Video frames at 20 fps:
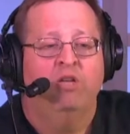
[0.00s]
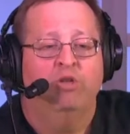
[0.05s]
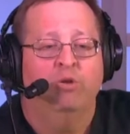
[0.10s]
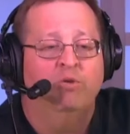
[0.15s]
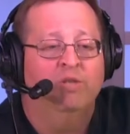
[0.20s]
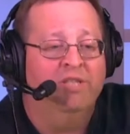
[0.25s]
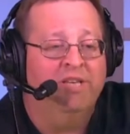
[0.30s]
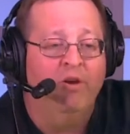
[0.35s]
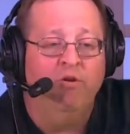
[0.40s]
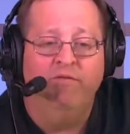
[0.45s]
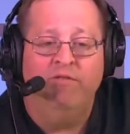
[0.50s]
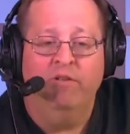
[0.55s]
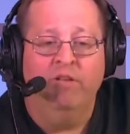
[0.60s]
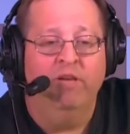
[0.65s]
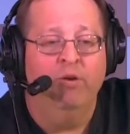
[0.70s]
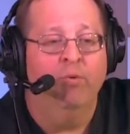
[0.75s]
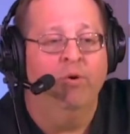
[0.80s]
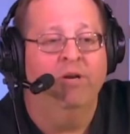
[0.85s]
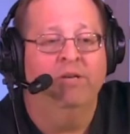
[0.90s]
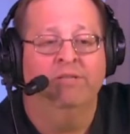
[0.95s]
So
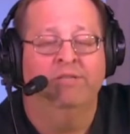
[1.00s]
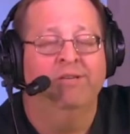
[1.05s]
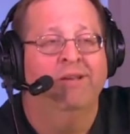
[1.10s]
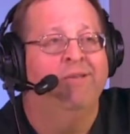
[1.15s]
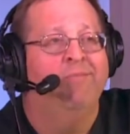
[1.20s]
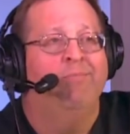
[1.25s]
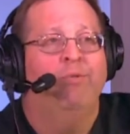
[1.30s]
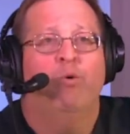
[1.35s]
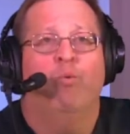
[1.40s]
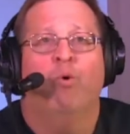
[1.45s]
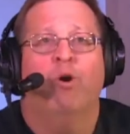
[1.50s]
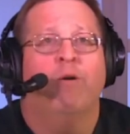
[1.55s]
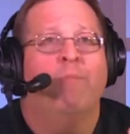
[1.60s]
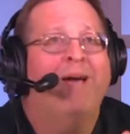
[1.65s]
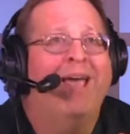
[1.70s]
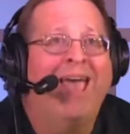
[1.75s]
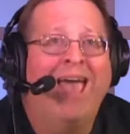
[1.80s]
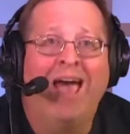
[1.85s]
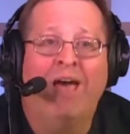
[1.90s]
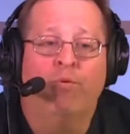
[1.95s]
skillfully was, where
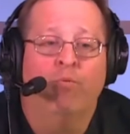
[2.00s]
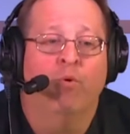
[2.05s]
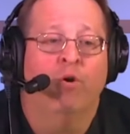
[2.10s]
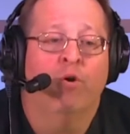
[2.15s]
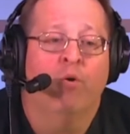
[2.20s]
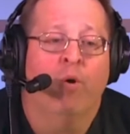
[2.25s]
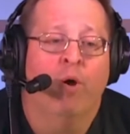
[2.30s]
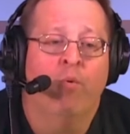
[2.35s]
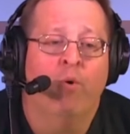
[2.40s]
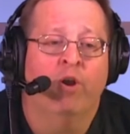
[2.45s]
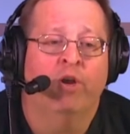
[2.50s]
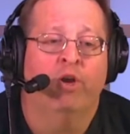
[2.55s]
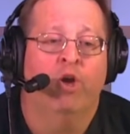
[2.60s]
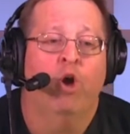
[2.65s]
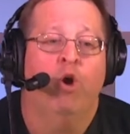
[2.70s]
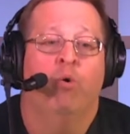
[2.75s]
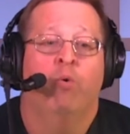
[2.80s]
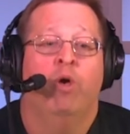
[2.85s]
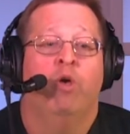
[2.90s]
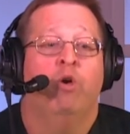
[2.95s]
am I at? Where do I want to
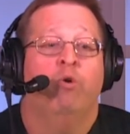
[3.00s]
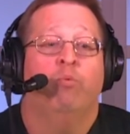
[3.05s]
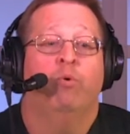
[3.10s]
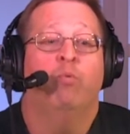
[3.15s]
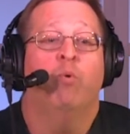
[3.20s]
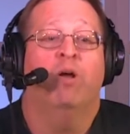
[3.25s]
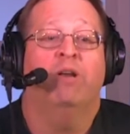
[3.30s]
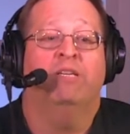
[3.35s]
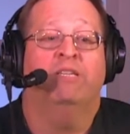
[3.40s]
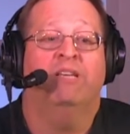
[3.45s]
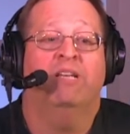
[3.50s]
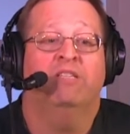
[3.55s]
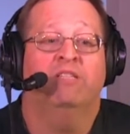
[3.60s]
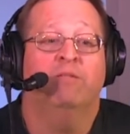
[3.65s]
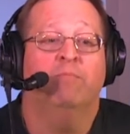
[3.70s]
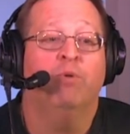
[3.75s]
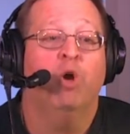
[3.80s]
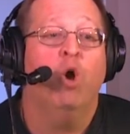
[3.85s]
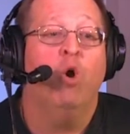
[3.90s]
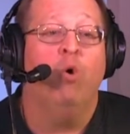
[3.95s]
go? We want to set
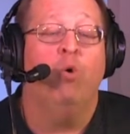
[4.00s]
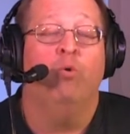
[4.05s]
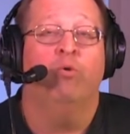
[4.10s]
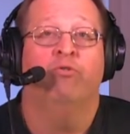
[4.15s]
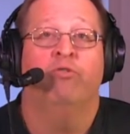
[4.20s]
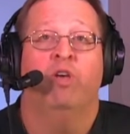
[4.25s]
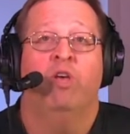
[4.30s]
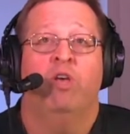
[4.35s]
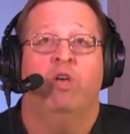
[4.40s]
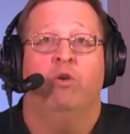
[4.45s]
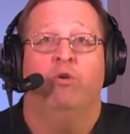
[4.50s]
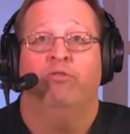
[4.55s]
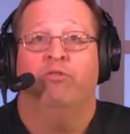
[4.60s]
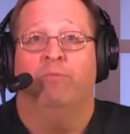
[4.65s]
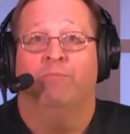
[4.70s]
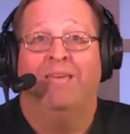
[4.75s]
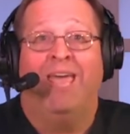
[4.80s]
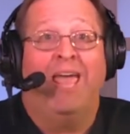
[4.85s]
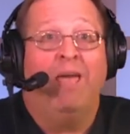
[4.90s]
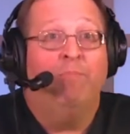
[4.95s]
some goals,
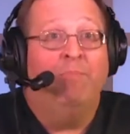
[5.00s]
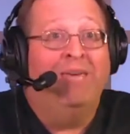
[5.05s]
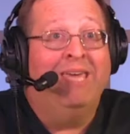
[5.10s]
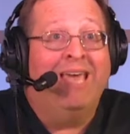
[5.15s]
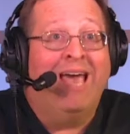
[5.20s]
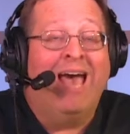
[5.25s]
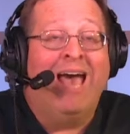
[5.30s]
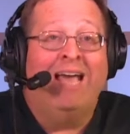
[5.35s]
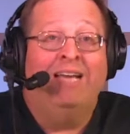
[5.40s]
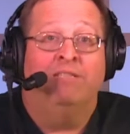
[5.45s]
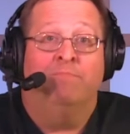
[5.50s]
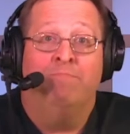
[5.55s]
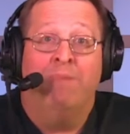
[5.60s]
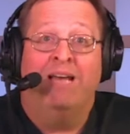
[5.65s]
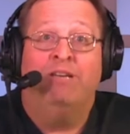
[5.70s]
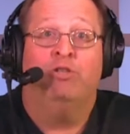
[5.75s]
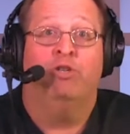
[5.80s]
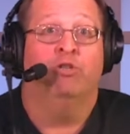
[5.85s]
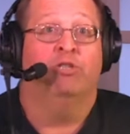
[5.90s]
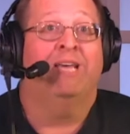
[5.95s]
some KPIs,
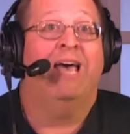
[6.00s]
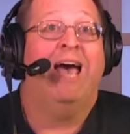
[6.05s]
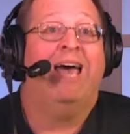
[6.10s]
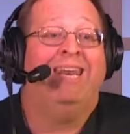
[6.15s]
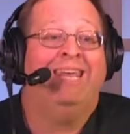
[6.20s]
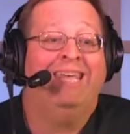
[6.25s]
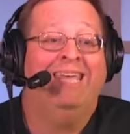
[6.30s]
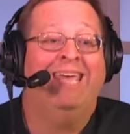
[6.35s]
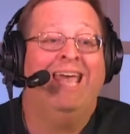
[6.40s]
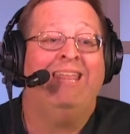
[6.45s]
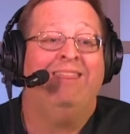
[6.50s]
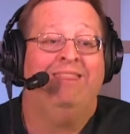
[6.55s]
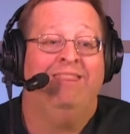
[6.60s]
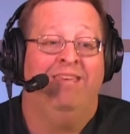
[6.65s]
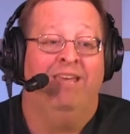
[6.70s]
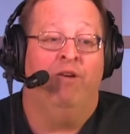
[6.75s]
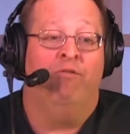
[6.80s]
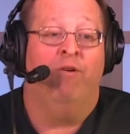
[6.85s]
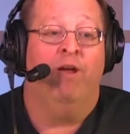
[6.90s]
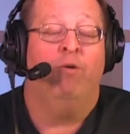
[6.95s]
measures, how to get
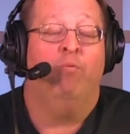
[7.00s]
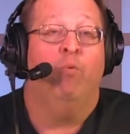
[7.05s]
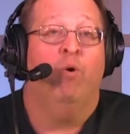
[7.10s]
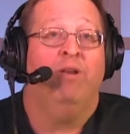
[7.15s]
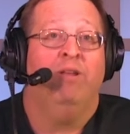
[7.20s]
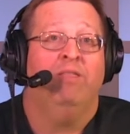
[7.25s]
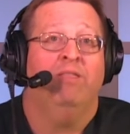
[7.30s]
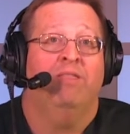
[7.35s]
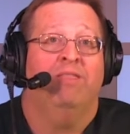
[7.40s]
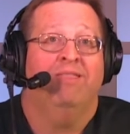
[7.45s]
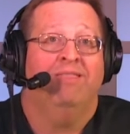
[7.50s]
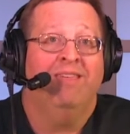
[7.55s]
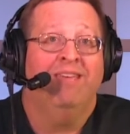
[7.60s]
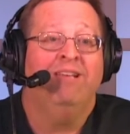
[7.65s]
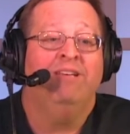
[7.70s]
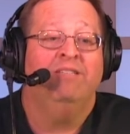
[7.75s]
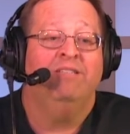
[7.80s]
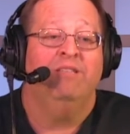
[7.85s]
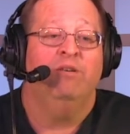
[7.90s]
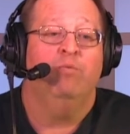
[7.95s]
there, right? What are the
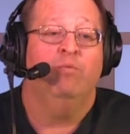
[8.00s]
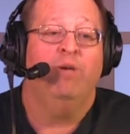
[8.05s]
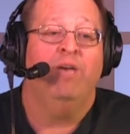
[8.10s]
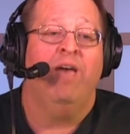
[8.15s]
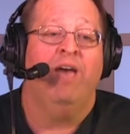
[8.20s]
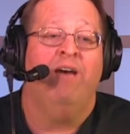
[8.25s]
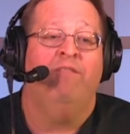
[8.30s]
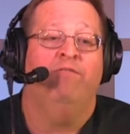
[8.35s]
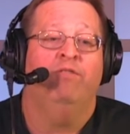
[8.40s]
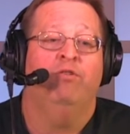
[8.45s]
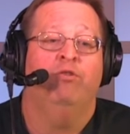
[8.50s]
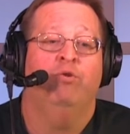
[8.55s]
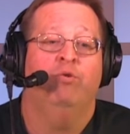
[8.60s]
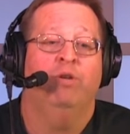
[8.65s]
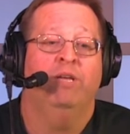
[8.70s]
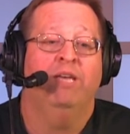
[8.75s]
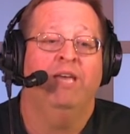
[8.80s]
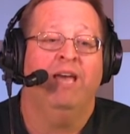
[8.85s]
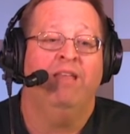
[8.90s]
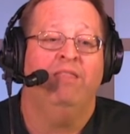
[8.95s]
things that we have to do
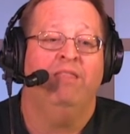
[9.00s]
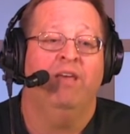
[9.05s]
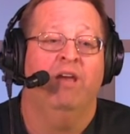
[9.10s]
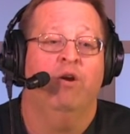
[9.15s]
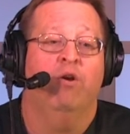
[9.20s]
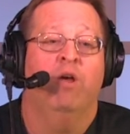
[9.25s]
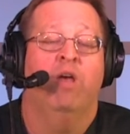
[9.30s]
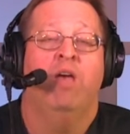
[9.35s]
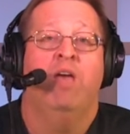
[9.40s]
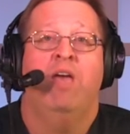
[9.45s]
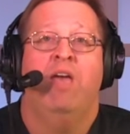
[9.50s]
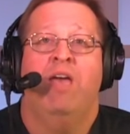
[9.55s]
to get there?